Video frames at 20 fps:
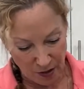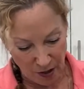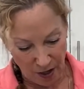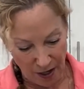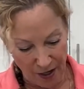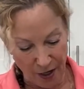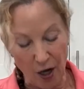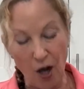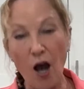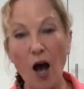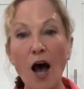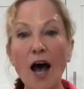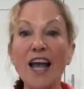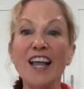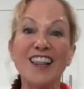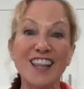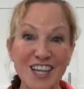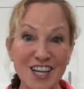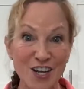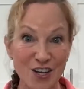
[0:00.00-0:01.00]
I
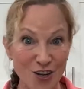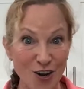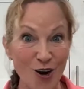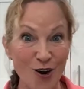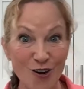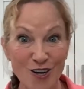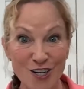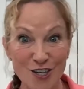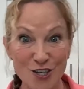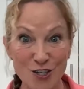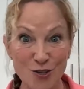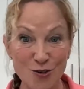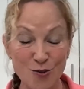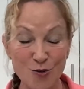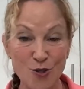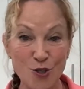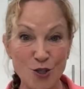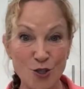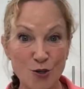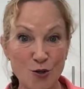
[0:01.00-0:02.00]
highly encourage you
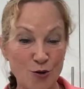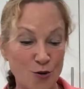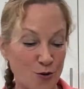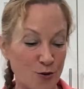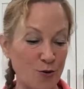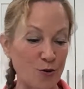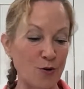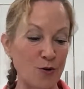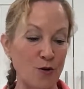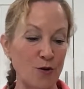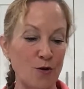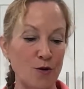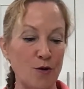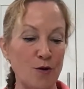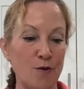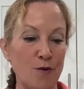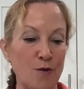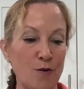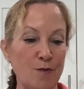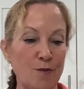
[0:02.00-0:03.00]
to
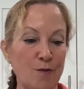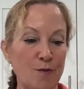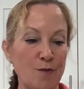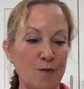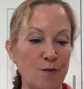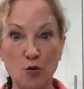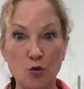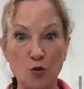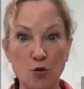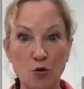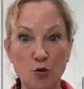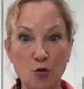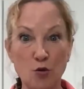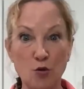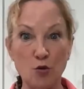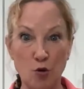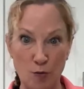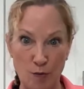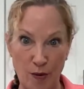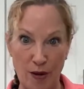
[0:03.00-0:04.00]
grate the
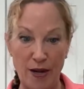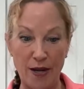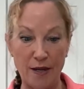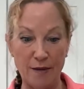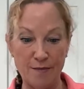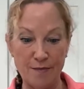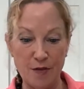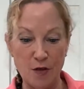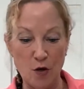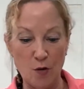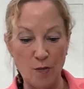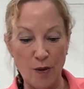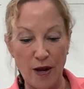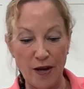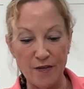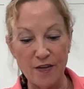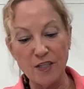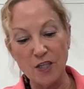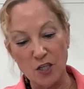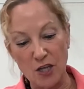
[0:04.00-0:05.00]
cheese or buy it. Buy
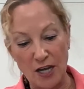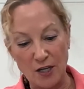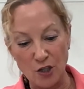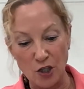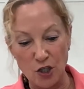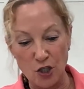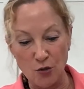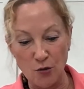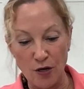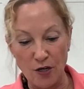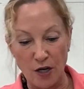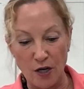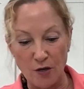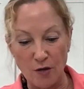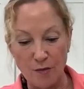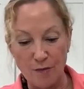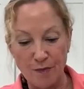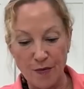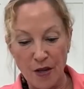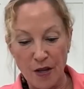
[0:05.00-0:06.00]
it. This is actually
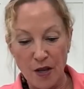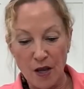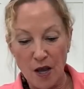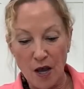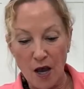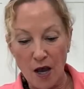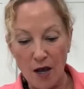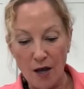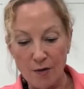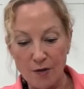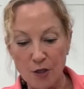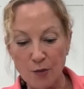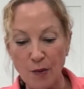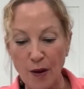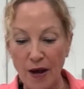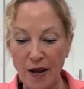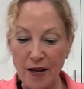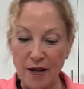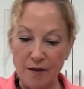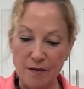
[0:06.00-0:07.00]
shredded, to
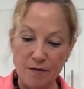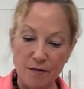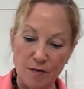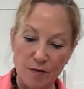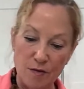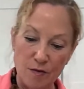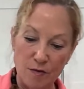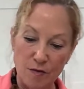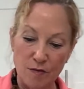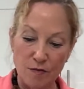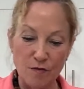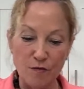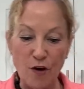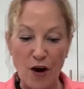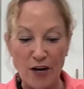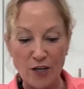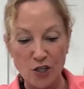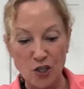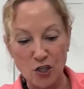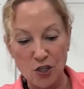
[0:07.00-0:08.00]
buy it
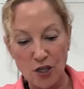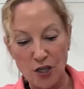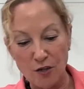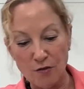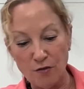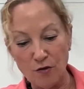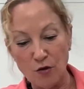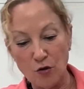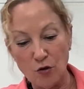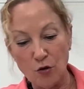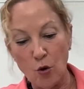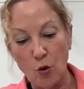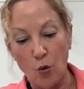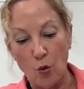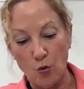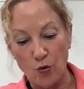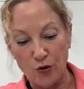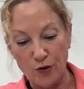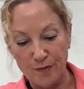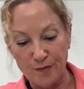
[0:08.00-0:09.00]
fresh,
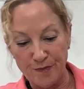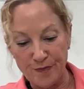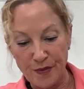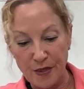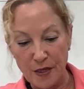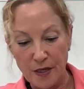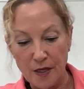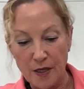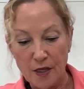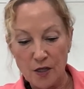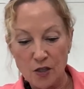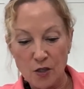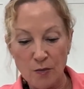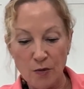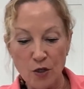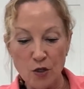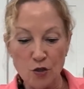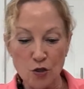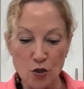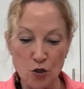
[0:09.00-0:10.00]
cold. So I'm
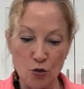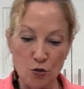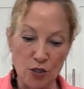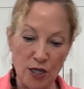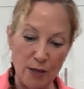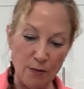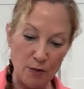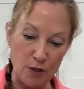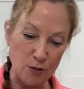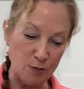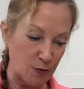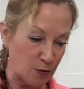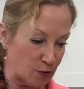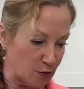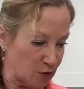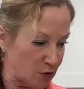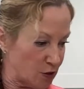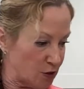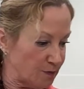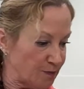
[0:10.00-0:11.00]
going to use 2
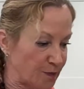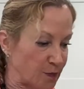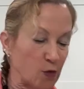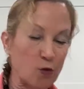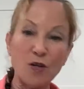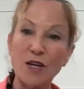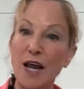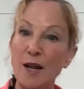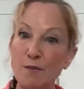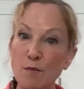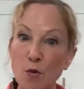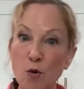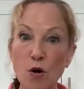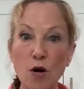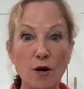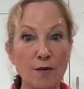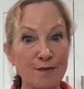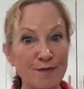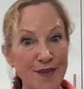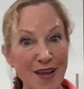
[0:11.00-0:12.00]
tablespoons. You can add
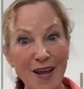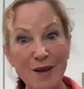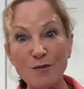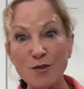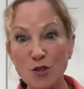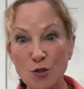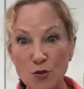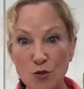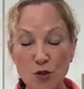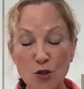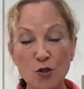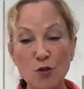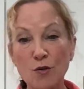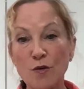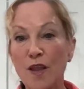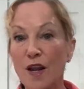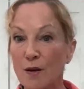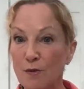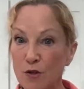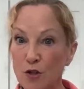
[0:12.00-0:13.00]
more. I would do 2,
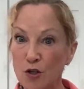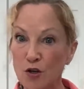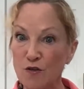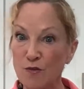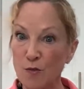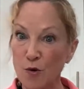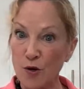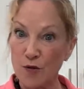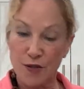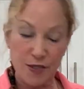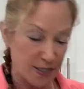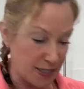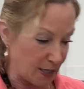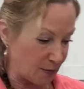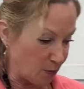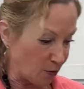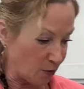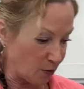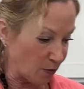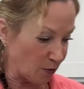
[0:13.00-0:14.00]
and then I would serve more at the
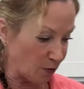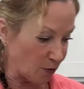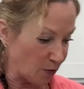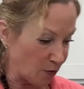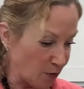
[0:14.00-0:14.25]
table.